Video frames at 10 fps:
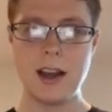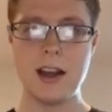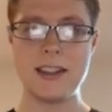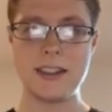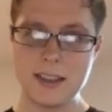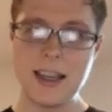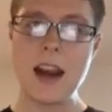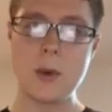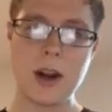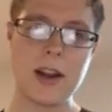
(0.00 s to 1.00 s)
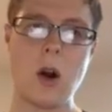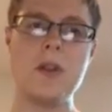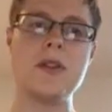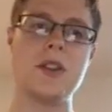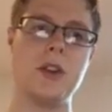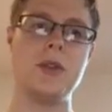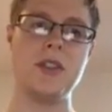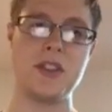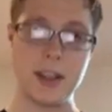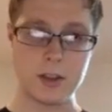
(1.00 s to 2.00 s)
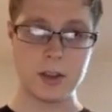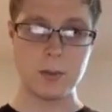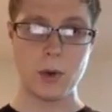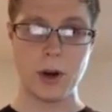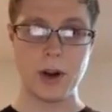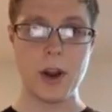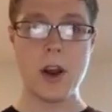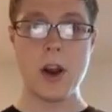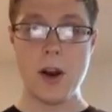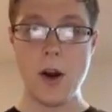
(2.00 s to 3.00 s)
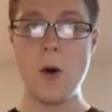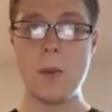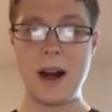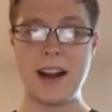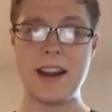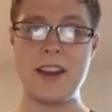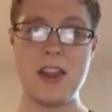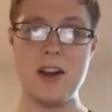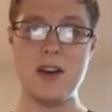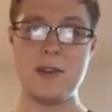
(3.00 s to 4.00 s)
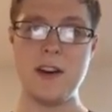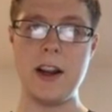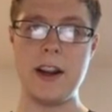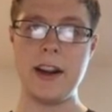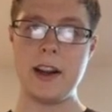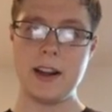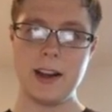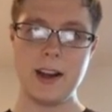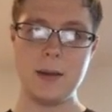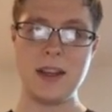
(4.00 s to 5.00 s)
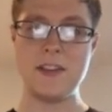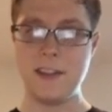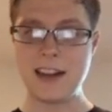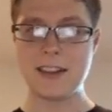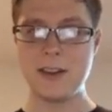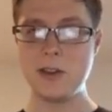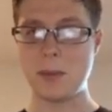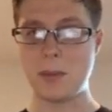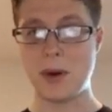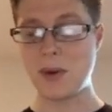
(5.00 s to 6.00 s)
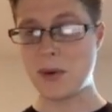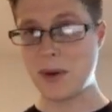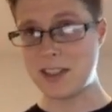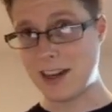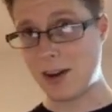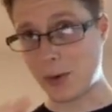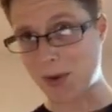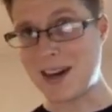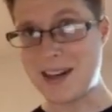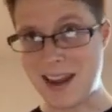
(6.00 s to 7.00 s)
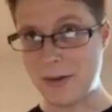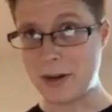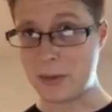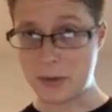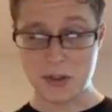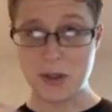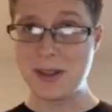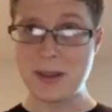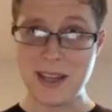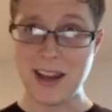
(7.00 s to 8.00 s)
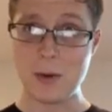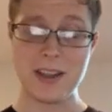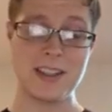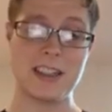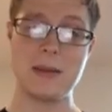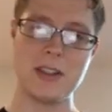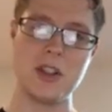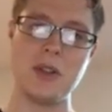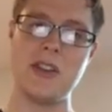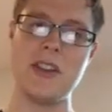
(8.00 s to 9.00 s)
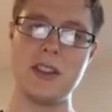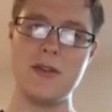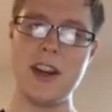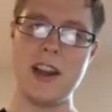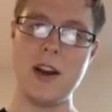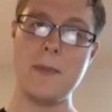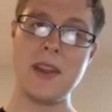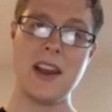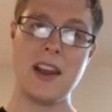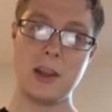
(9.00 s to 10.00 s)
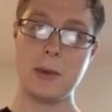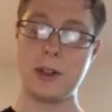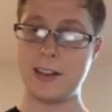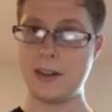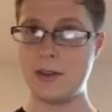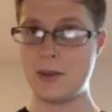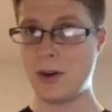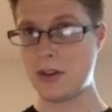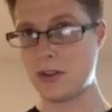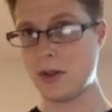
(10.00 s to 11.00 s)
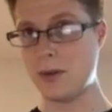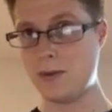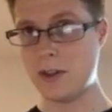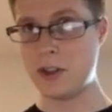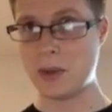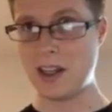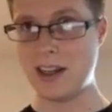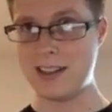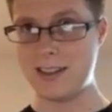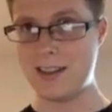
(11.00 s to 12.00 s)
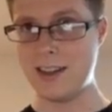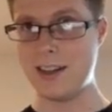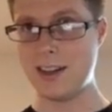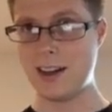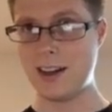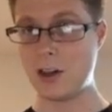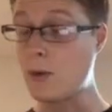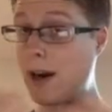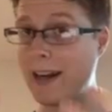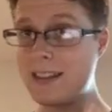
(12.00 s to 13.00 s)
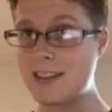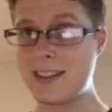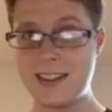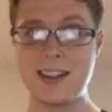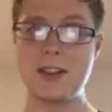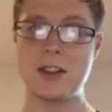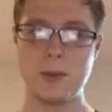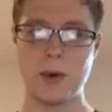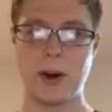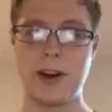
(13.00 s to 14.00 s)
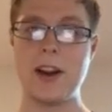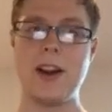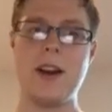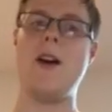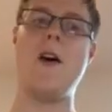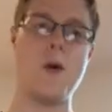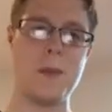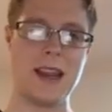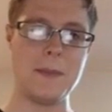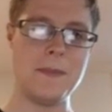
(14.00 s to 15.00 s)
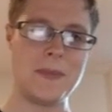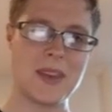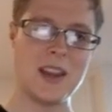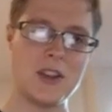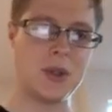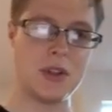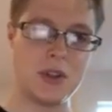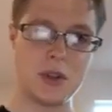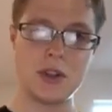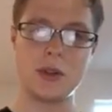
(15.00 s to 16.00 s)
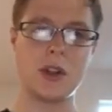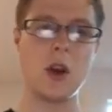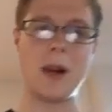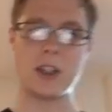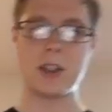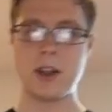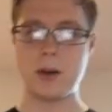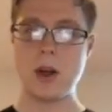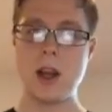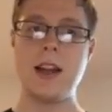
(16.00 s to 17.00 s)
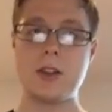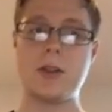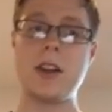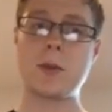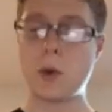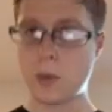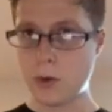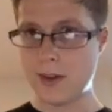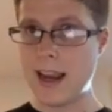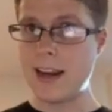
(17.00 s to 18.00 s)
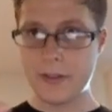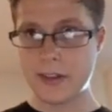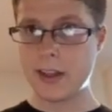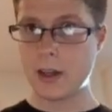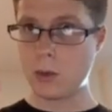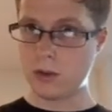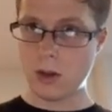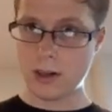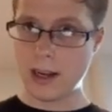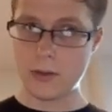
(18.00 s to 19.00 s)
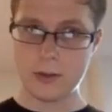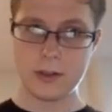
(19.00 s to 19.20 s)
Instead, what I often use is TensorBoard. Oh my, the fun. In fact, there's a pull request out right now, and it will certainly be out by the time that you see this video, that will allow you to also visualize the gradients in TensorBoard. Oh man, you can do so much. So TensorBoard will natively, it will log out